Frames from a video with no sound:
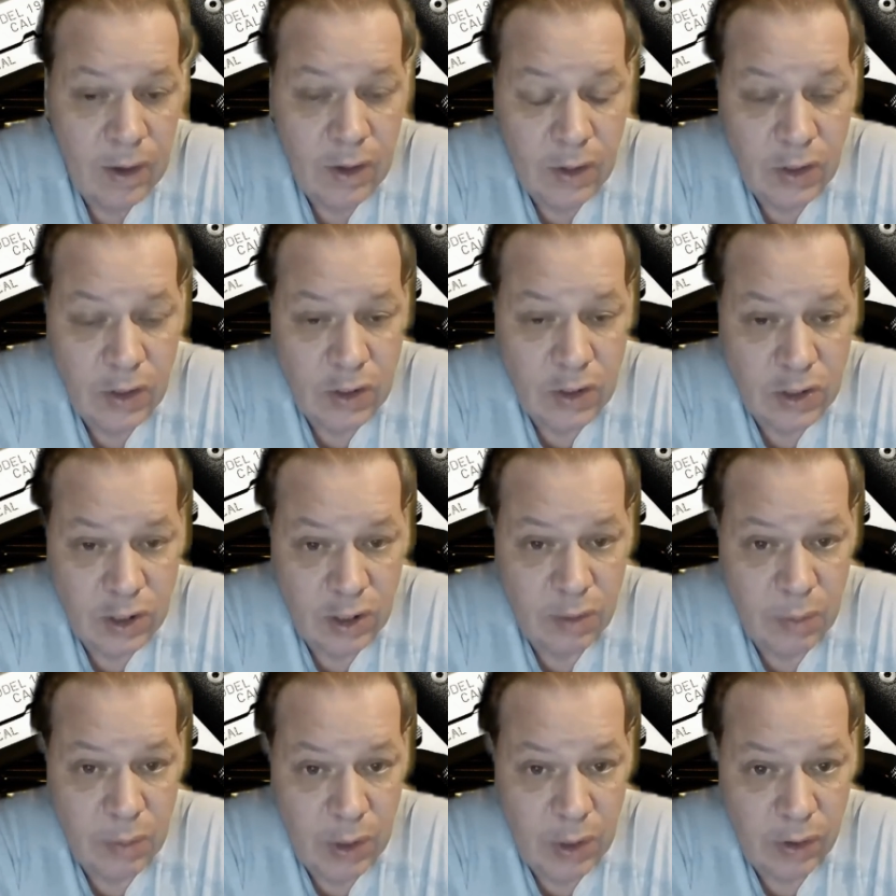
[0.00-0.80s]
you're still
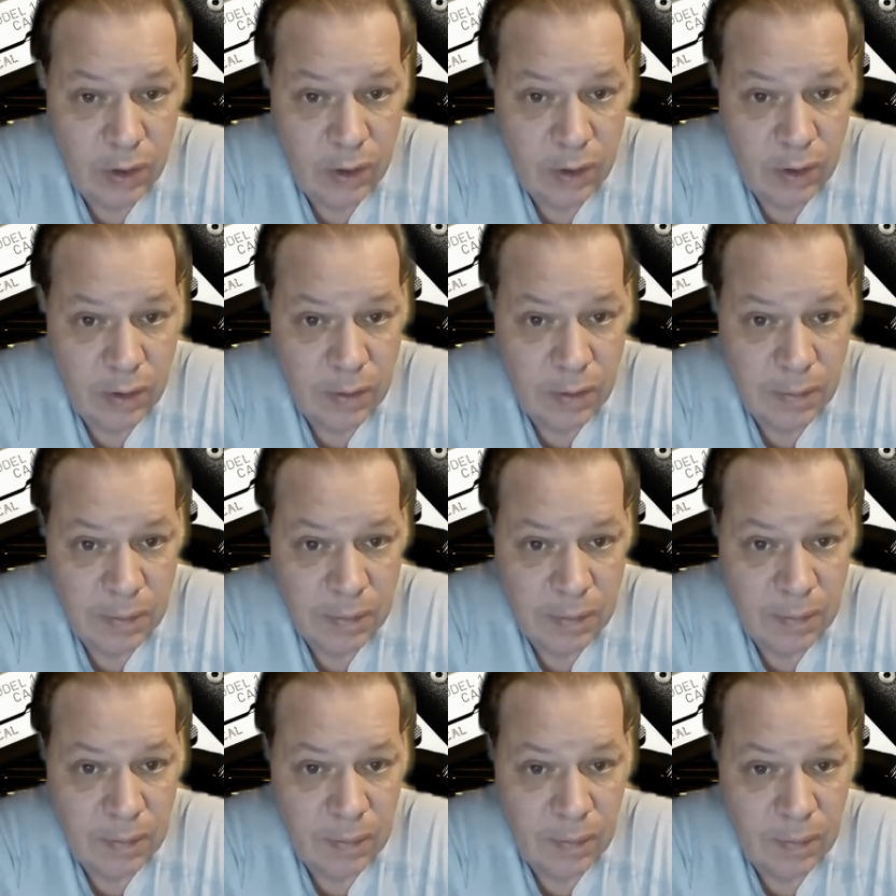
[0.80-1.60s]
American.
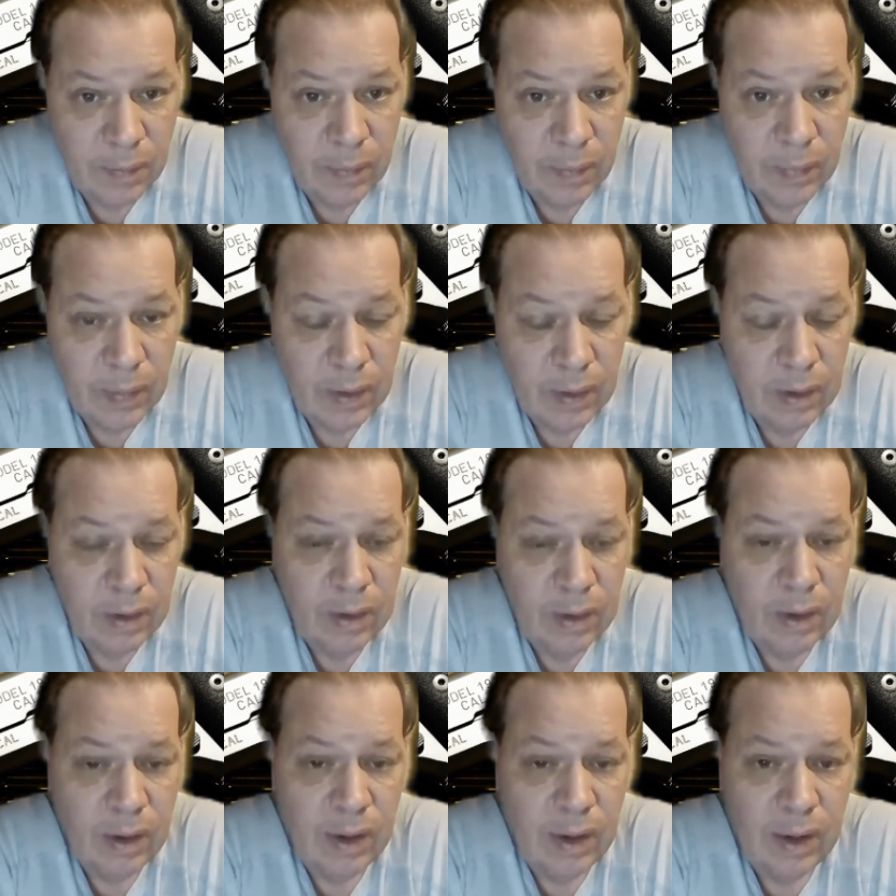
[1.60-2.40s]

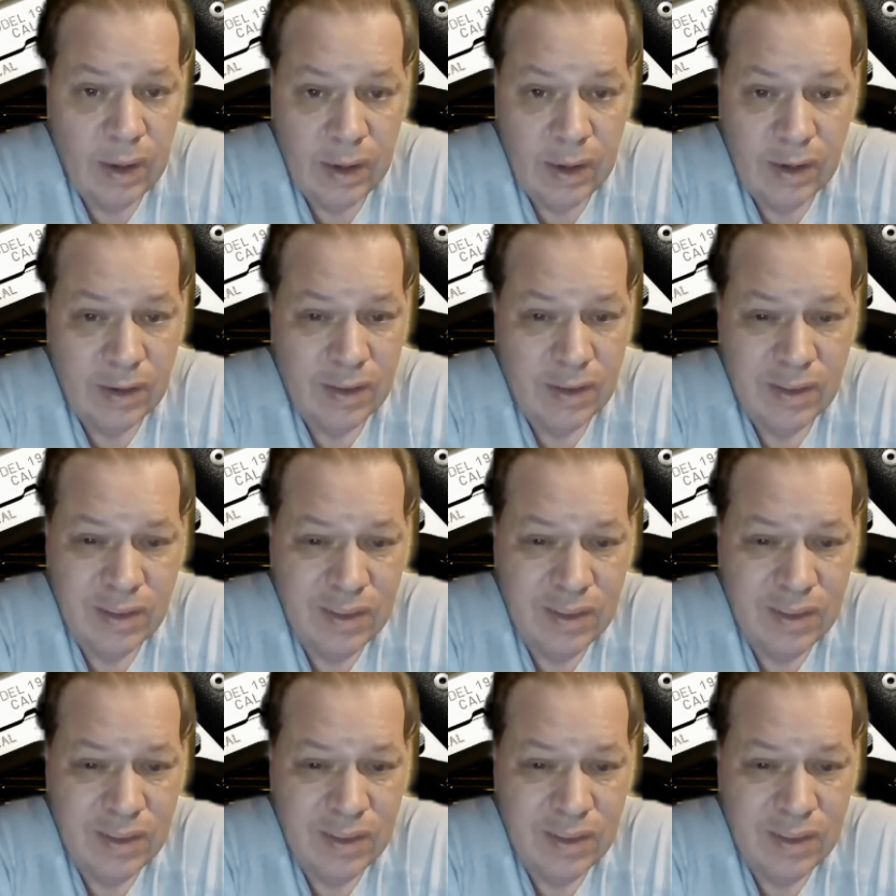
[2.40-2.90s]
And